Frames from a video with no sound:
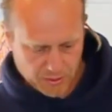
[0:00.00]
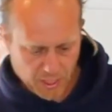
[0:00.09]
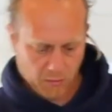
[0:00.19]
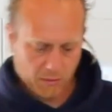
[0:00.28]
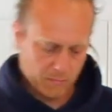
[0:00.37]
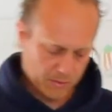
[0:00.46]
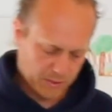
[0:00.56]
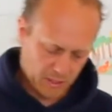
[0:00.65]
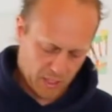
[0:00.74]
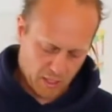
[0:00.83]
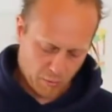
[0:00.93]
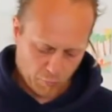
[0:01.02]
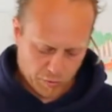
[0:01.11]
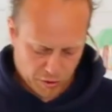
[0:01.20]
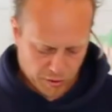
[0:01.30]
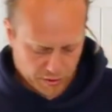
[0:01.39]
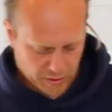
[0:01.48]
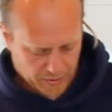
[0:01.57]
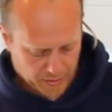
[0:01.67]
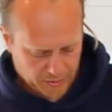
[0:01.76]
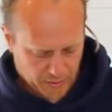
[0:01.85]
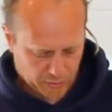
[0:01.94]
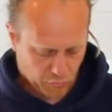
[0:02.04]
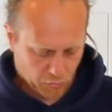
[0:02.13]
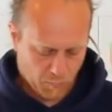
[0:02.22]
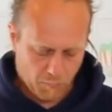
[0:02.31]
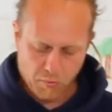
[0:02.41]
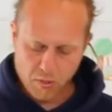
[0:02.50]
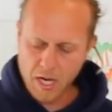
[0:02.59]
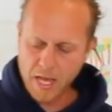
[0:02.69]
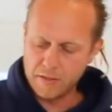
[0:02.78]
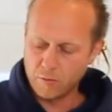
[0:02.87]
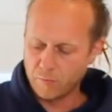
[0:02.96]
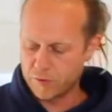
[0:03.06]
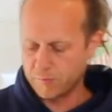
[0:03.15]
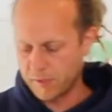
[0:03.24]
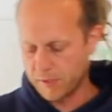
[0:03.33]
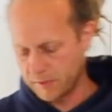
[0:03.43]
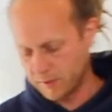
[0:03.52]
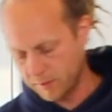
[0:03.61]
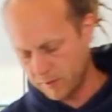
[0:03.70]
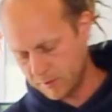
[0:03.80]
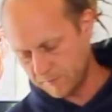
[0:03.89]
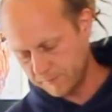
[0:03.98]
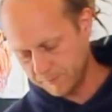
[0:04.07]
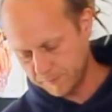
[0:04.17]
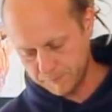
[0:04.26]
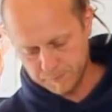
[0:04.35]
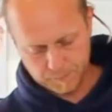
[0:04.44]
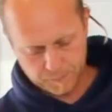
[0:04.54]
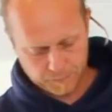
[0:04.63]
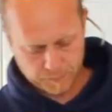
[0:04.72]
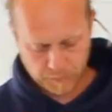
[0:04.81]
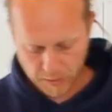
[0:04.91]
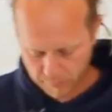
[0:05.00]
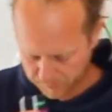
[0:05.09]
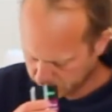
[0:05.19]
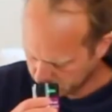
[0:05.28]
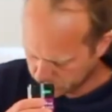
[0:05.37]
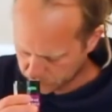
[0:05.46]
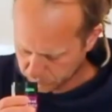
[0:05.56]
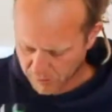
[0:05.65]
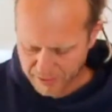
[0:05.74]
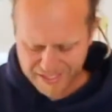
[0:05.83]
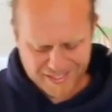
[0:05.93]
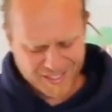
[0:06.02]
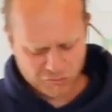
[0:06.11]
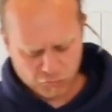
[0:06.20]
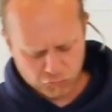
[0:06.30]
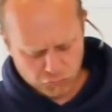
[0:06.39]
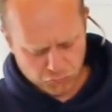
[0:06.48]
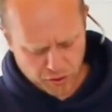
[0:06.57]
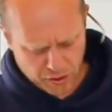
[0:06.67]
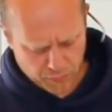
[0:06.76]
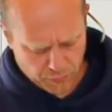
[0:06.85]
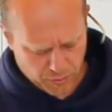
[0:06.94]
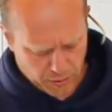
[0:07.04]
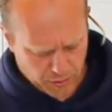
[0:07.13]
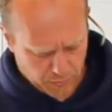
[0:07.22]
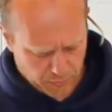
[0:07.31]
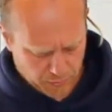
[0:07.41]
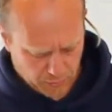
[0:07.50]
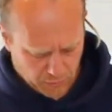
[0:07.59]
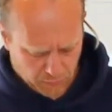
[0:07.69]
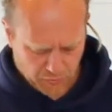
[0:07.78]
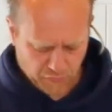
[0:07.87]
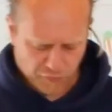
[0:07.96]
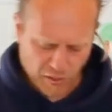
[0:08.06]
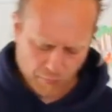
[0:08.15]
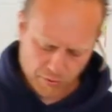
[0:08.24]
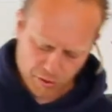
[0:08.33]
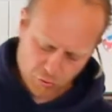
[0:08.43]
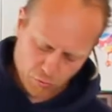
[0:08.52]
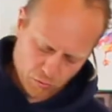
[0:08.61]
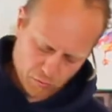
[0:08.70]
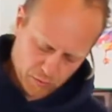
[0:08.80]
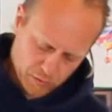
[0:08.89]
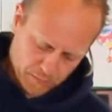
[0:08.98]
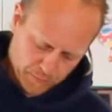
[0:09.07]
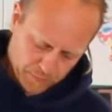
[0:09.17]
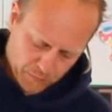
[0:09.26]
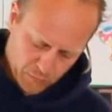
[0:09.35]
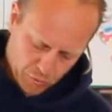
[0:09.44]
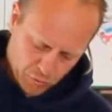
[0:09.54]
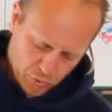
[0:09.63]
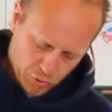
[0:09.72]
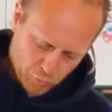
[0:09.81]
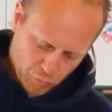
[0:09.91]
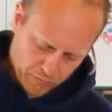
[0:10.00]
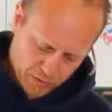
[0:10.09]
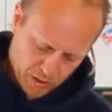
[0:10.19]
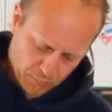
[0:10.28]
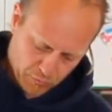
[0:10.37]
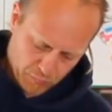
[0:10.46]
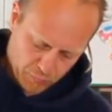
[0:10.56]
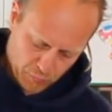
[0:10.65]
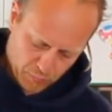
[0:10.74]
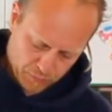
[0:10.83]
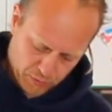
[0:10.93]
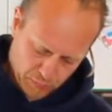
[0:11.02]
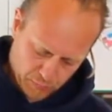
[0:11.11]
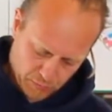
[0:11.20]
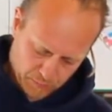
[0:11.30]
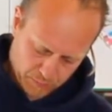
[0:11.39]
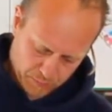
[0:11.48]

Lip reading: garam masala, which is, like I said, a blend of spices. Okay, and it tastes really, really good. It's very strong. So just 1 tablespoon of this one.